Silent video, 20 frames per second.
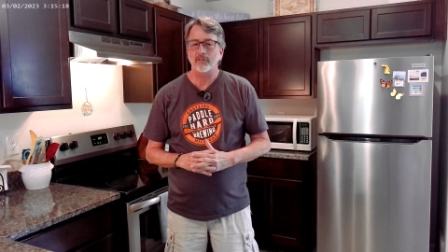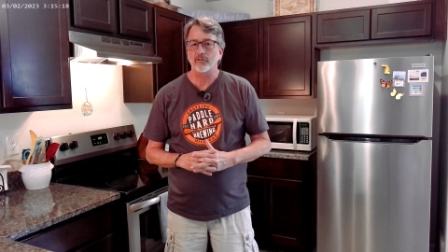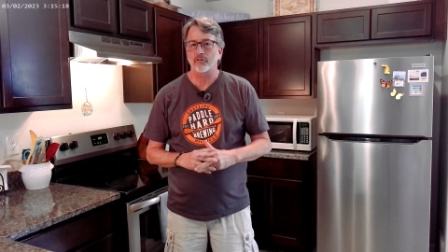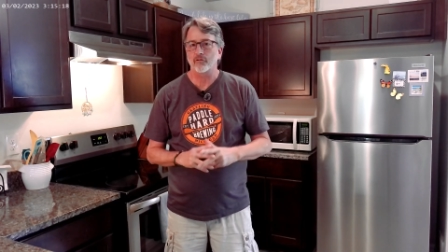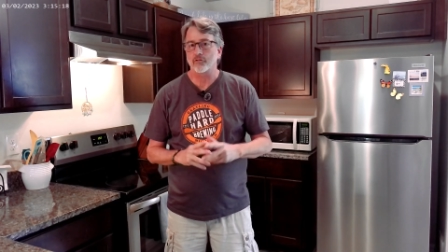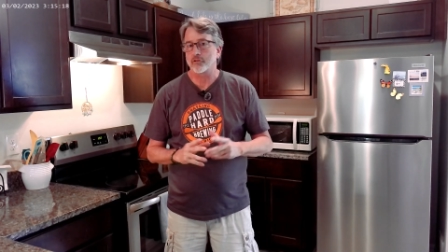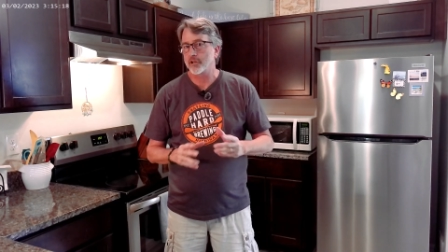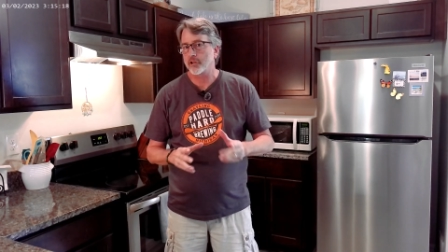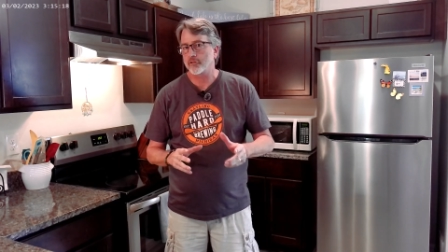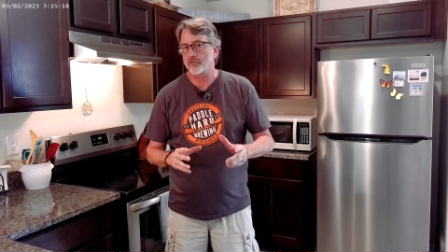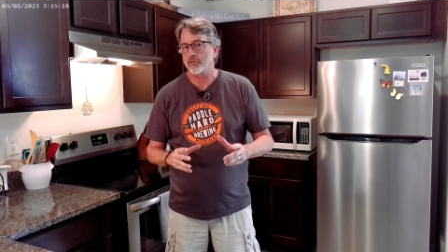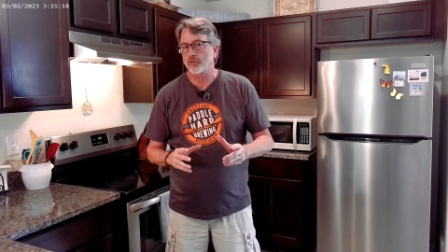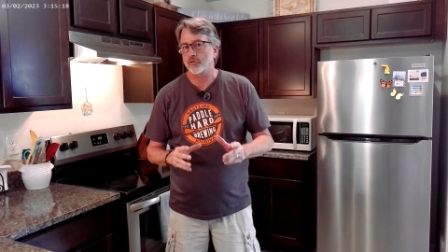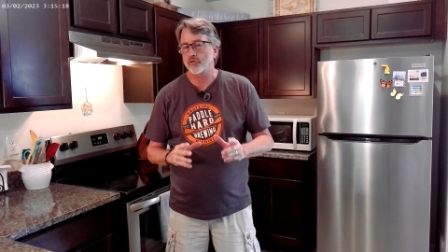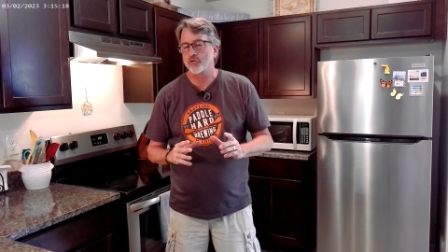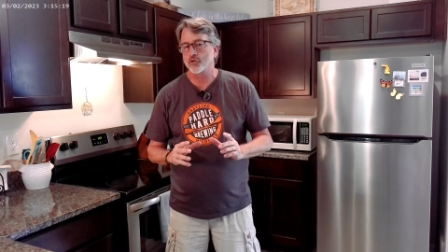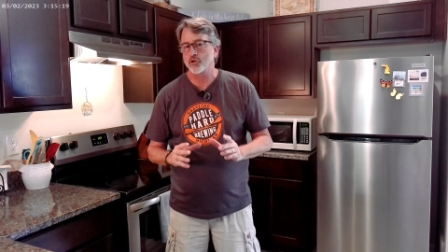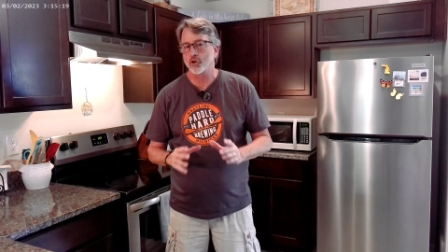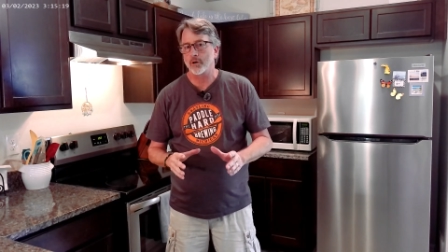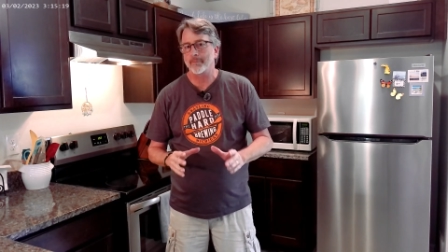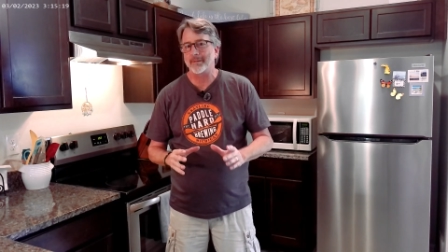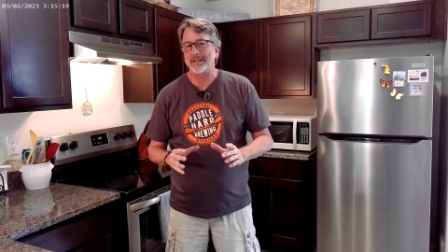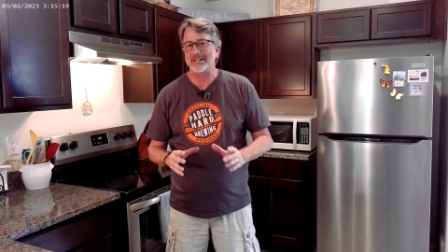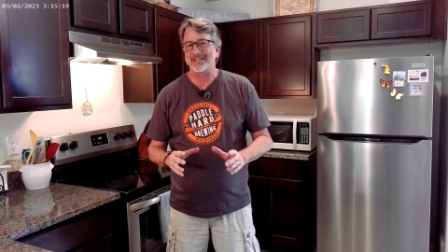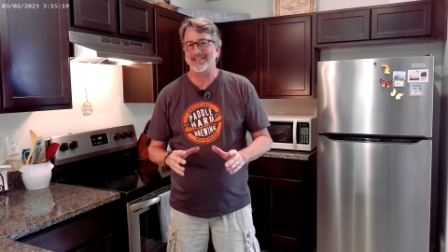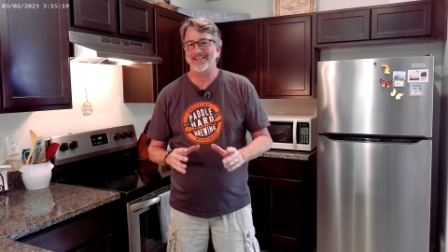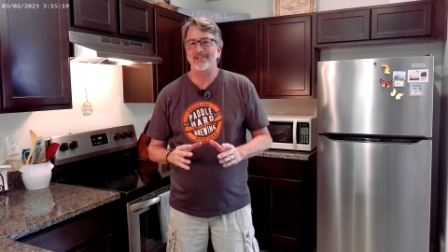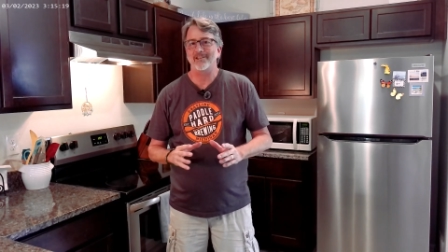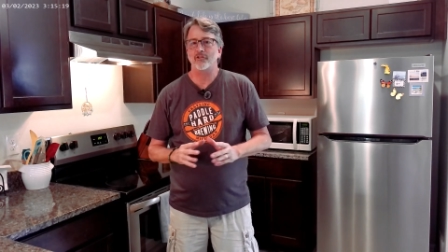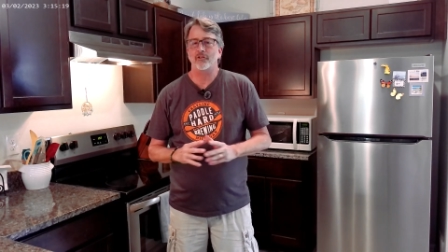It's a traditional
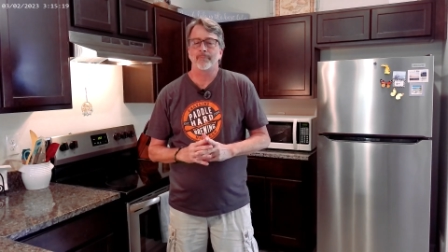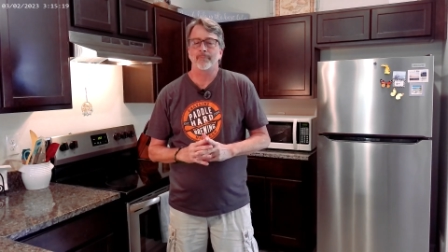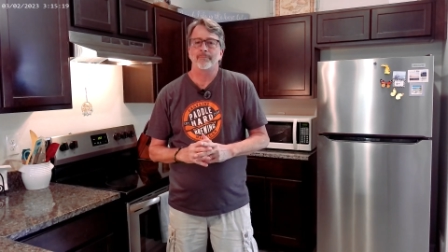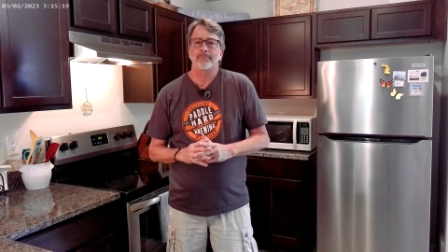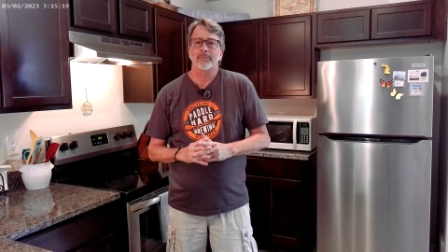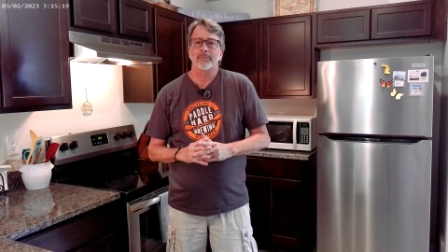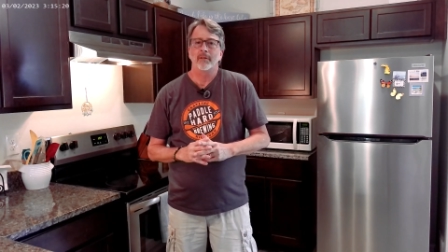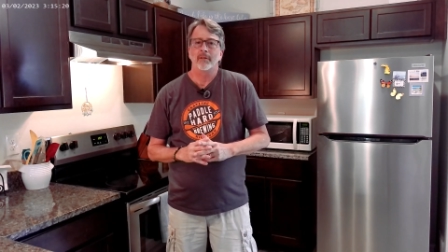German dish.